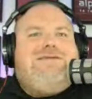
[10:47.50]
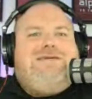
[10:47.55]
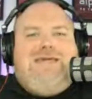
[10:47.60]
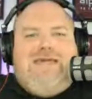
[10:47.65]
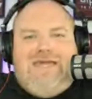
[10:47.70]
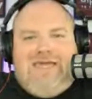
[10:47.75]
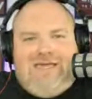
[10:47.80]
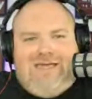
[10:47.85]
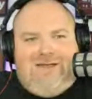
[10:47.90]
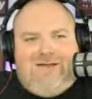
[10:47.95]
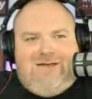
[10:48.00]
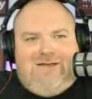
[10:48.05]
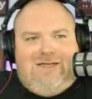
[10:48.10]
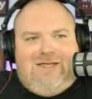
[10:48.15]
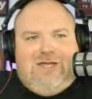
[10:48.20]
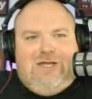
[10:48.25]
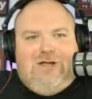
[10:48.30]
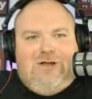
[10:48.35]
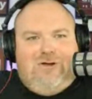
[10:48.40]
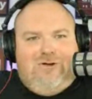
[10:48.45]

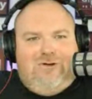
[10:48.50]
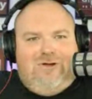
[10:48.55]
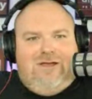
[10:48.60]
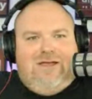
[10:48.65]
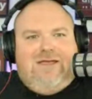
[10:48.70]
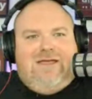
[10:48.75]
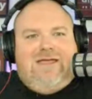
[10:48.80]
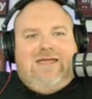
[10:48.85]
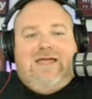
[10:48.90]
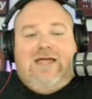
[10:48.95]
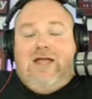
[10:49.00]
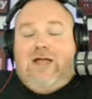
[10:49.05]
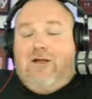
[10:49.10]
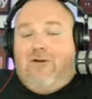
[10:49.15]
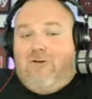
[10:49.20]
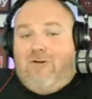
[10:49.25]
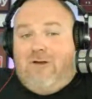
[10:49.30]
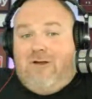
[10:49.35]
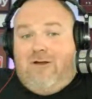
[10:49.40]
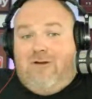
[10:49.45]
Kehrer?
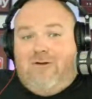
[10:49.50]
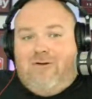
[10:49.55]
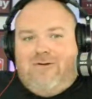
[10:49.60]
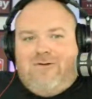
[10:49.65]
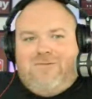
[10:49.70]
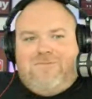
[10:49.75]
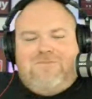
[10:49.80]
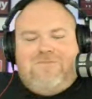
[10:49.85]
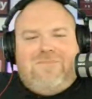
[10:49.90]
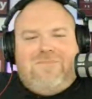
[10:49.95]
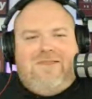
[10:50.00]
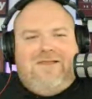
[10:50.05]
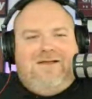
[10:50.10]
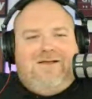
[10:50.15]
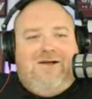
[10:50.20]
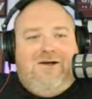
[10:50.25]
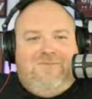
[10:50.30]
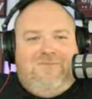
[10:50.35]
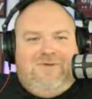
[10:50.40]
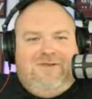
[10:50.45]
I
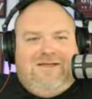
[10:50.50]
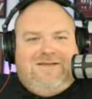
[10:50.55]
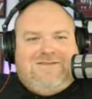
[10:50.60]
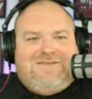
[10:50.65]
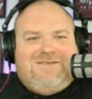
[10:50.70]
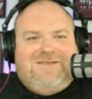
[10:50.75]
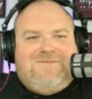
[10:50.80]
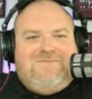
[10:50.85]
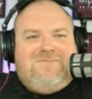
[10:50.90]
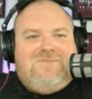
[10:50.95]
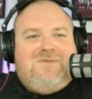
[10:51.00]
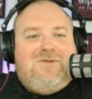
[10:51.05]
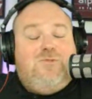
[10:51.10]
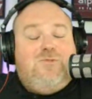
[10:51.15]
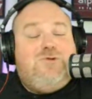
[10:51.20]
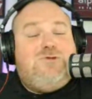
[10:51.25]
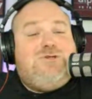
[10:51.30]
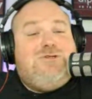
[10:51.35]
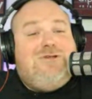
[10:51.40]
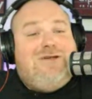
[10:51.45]
can't pronounce it.
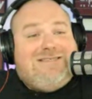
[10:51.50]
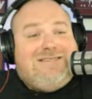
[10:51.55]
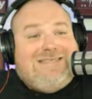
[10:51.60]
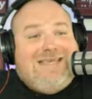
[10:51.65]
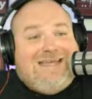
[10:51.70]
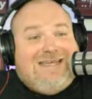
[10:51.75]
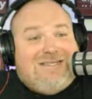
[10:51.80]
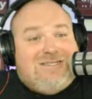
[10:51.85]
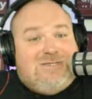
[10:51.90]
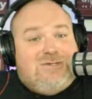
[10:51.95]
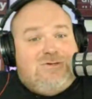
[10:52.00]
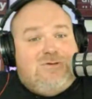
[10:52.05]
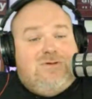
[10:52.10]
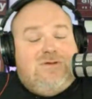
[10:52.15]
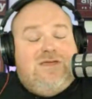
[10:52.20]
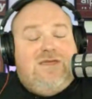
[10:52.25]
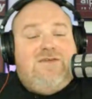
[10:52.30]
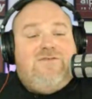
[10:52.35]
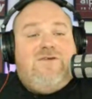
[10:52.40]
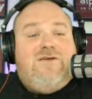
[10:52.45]
Would you like Zagadou?
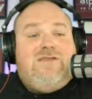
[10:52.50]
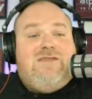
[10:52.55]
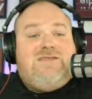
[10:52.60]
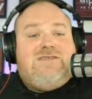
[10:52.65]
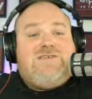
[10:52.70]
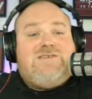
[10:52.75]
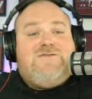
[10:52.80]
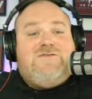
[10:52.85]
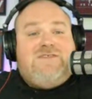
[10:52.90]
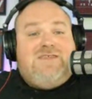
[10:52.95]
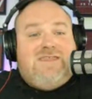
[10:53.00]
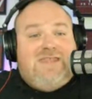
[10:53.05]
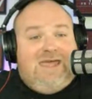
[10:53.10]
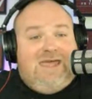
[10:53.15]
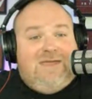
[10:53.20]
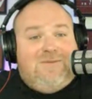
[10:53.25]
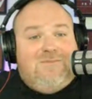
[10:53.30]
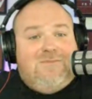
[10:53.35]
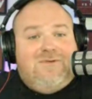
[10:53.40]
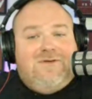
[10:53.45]
If only just for the
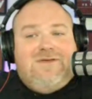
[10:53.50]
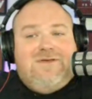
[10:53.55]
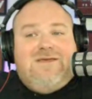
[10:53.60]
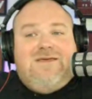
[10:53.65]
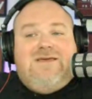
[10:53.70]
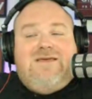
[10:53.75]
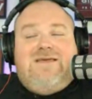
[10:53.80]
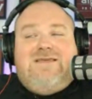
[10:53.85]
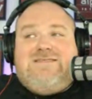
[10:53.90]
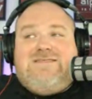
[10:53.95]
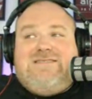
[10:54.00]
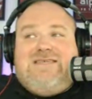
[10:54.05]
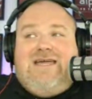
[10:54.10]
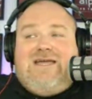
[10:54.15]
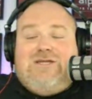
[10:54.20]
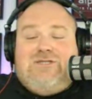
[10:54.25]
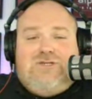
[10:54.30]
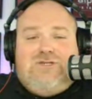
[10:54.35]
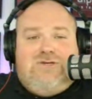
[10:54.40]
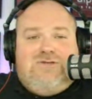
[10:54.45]
name.
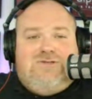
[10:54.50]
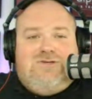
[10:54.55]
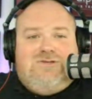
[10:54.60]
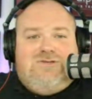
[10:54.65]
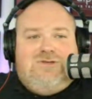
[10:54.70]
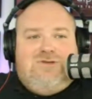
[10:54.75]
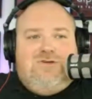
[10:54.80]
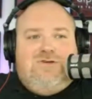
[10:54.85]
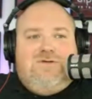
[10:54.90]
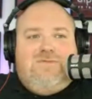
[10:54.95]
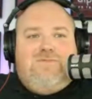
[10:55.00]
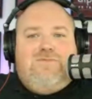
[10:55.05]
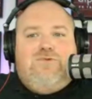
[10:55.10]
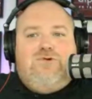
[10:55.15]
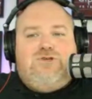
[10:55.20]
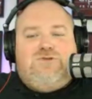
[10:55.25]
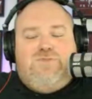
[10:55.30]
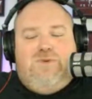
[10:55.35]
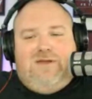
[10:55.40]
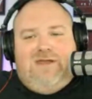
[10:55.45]
Zagadou do do.
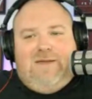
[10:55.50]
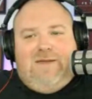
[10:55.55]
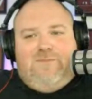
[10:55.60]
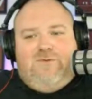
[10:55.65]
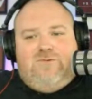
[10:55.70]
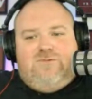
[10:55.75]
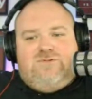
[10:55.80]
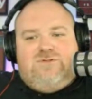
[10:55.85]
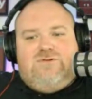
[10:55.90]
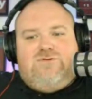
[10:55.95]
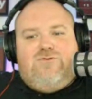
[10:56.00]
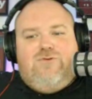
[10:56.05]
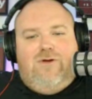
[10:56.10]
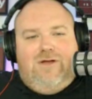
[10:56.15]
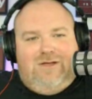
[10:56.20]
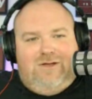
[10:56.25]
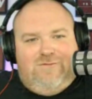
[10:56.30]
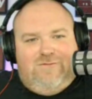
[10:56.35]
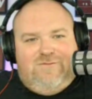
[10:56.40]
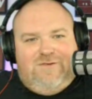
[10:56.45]
Push pineapples.
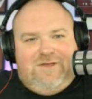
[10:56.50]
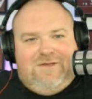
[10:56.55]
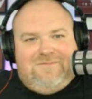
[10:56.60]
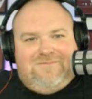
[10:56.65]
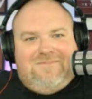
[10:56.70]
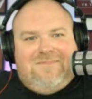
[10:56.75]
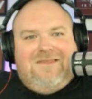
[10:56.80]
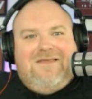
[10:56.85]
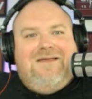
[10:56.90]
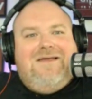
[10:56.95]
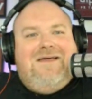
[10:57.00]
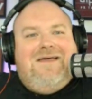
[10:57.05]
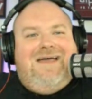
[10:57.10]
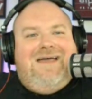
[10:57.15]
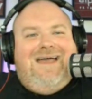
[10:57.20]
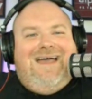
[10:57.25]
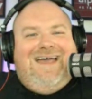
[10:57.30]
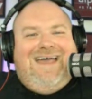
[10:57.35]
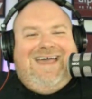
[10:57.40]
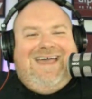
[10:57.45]
Grind coffee.
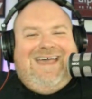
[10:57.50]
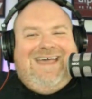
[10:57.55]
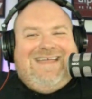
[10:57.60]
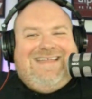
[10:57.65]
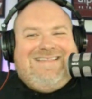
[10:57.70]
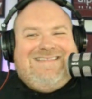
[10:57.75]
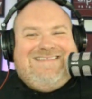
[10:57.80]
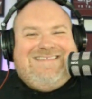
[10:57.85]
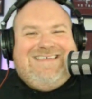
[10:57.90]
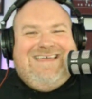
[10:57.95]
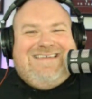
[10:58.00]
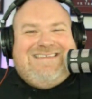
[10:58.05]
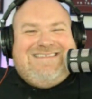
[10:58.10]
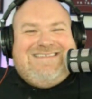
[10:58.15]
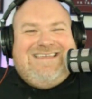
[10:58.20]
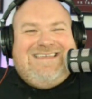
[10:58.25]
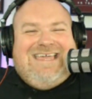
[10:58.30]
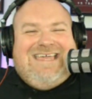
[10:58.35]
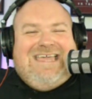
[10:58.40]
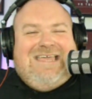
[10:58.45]
And
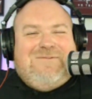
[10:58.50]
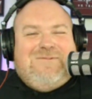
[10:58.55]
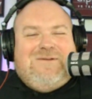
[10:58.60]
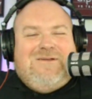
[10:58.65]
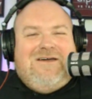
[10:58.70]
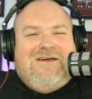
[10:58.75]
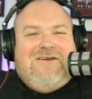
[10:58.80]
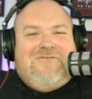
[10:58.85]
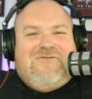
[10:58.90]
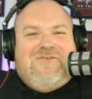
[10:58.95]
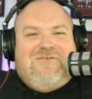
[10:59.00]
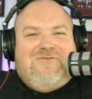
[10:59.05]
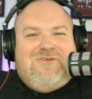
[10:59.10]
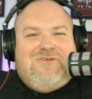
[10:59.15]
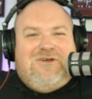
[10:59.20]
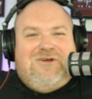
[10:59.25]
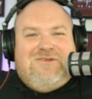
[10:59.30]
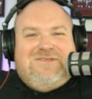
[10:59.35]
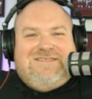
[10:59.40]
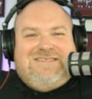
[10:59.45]
as they keep an eye out for all
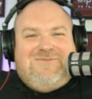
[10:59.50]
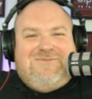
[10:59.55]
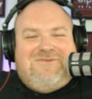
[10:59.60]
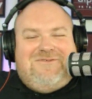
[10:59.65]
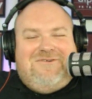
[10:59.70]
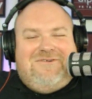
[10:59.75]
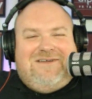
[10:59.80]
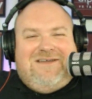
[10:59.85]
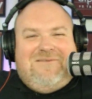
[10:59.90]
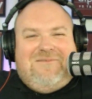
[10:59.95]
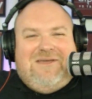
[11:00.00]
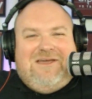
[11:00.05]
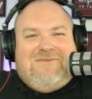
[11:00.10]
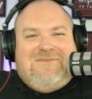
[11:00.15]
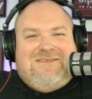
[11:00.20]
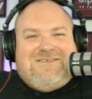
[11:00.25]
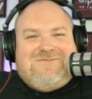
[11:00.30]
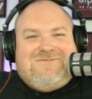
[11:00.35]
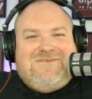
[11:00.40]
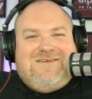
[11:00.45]
the content we've got coming
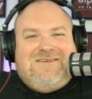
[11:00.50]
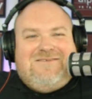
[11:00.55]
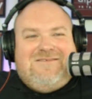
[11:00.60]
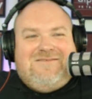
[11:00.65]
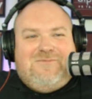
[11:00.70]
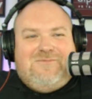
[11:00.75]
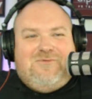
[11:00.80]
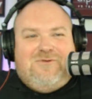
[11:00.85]
up this week with the